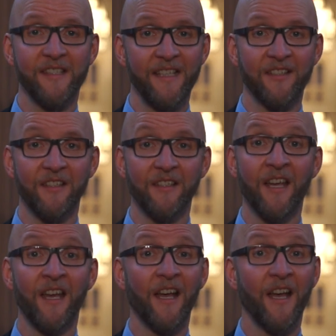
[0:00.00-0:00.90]
season
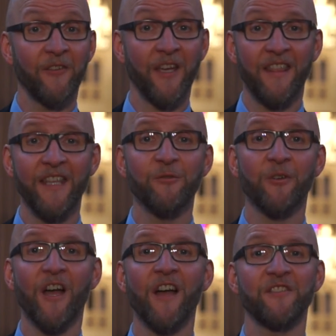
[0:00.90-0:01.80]
of
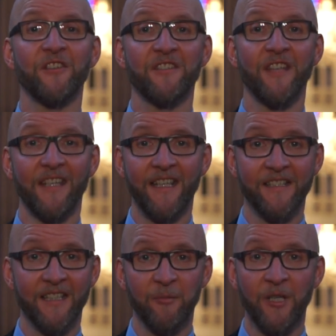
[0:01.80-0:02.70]
Cathedral Concerts at
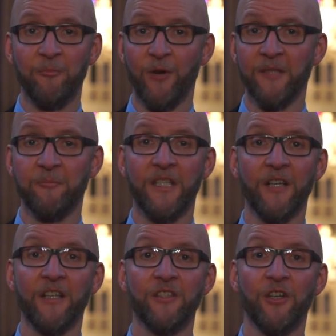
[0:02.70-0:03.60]
East Liberty
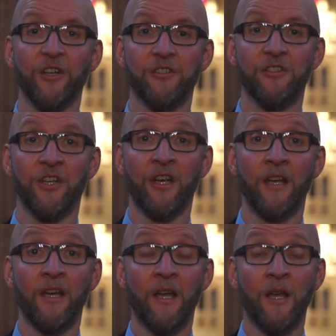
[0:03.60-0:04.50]
Presbyterian Church.
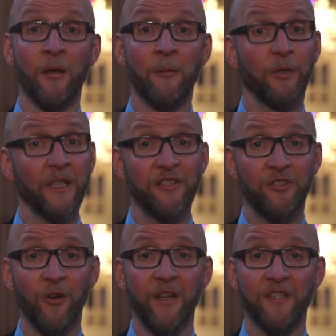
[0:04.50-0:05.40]
Please
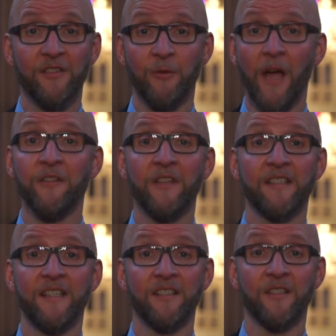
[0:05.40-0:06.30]
join us throughout
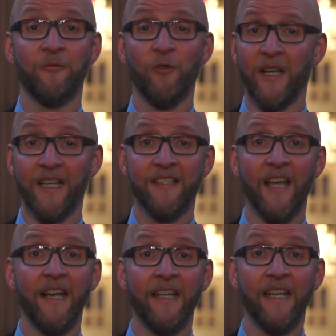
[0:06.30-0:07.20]
this season for an
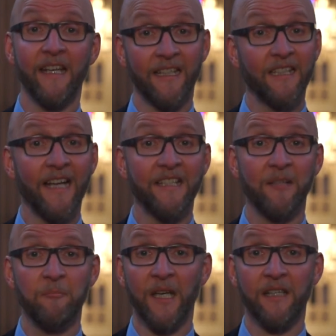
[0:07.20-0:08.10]
exciting and
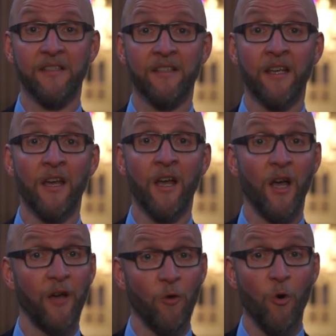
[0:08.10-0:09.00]
eclectic mix
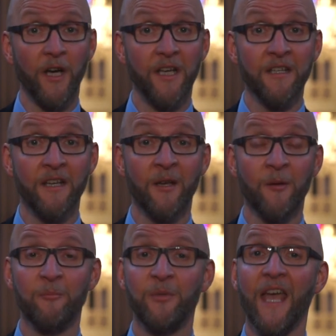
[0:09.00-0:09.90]
of organ,
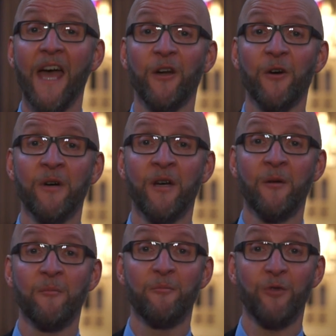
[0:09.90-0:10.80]
piano,
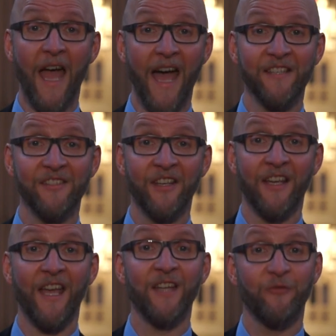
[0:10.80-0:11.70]
brass,
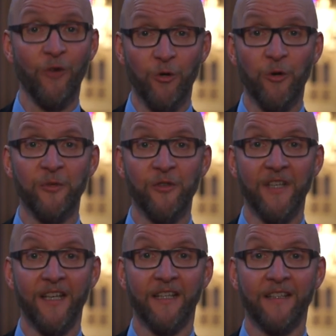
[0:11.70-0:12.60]
and vocal music.